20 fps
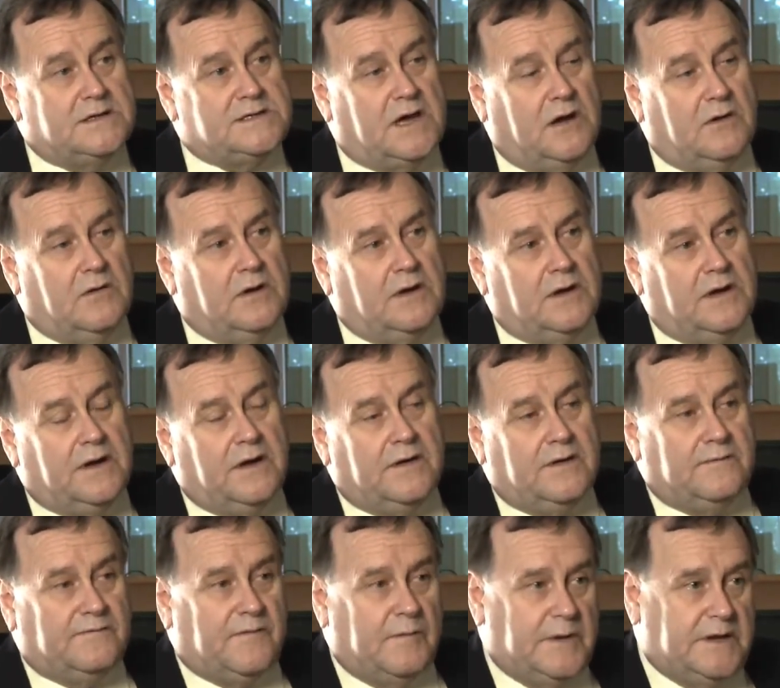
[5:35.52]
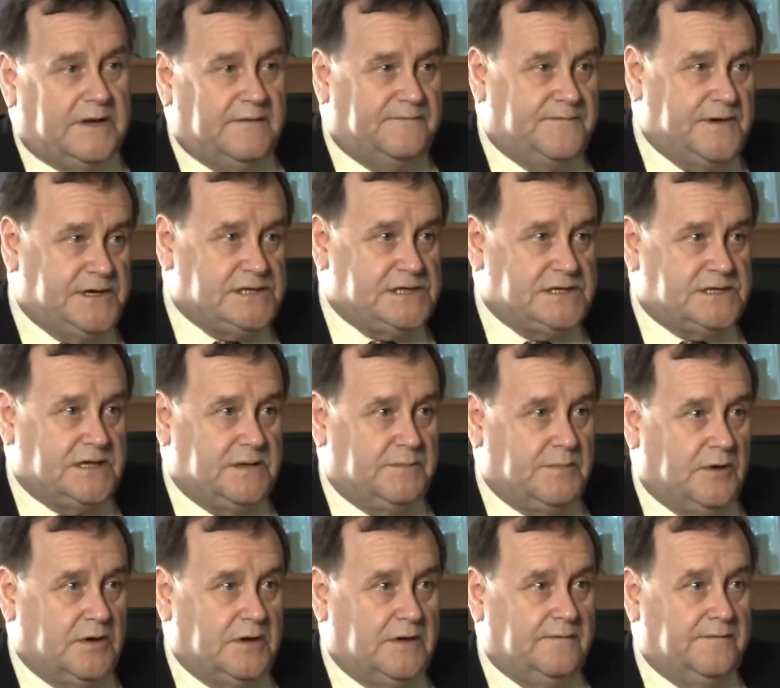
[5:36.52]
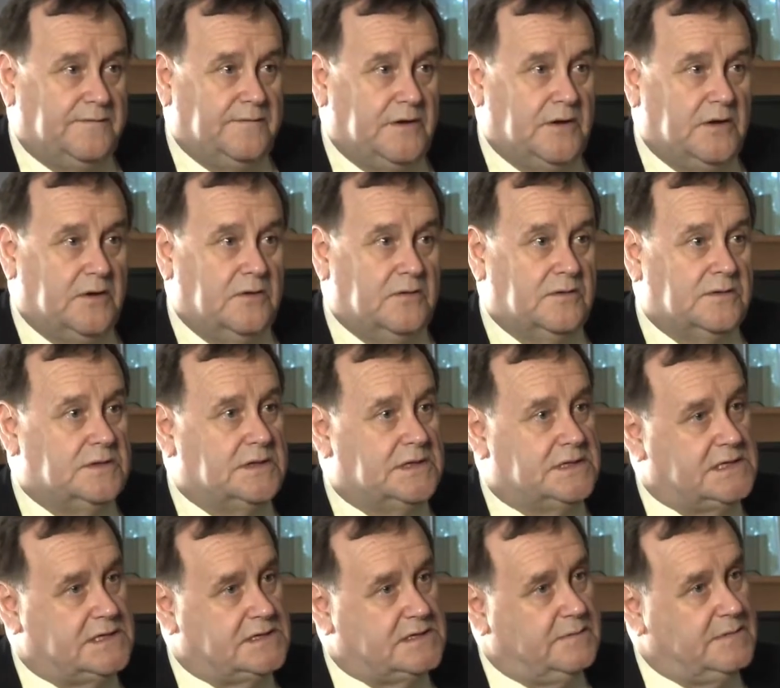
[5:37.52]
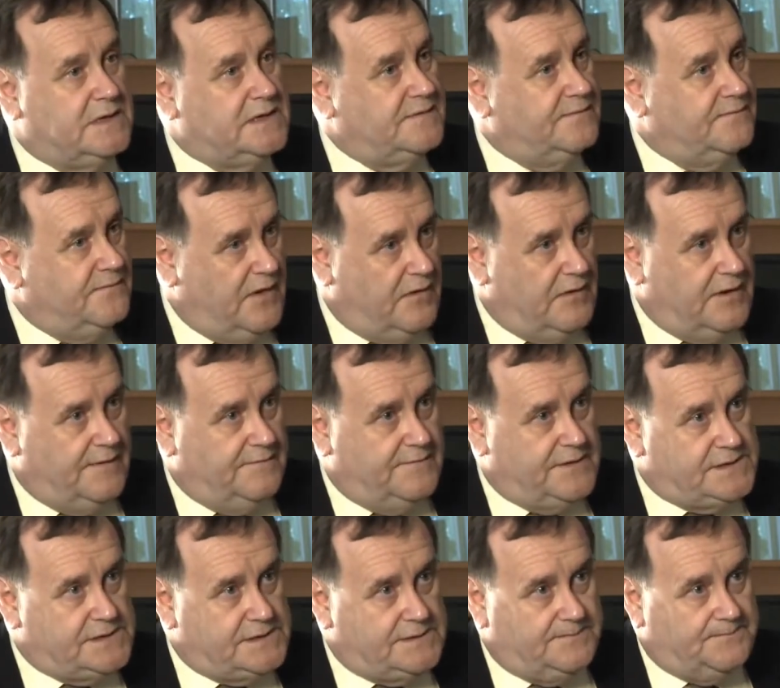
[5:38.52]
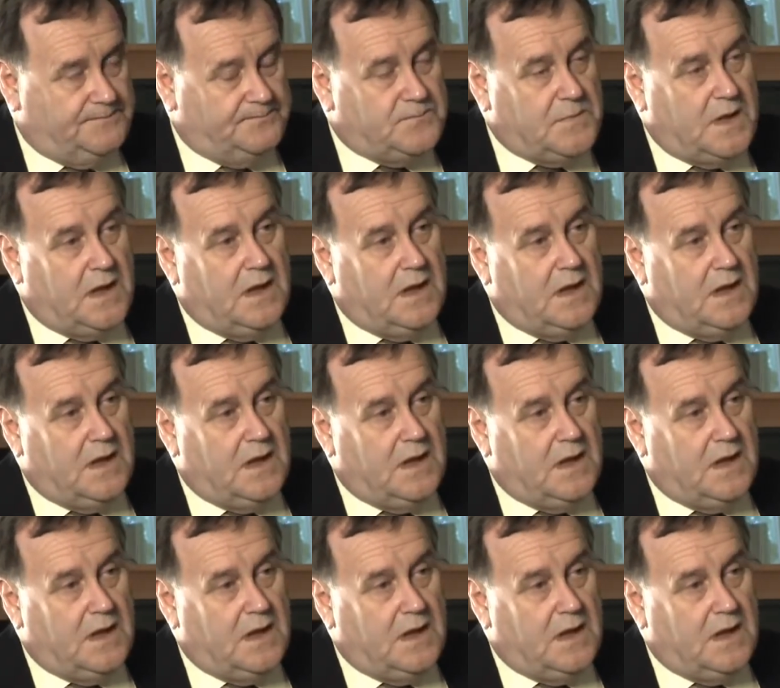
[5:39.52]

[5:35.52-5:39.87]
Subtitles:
So from an efficiency point of view, the system is very efficient.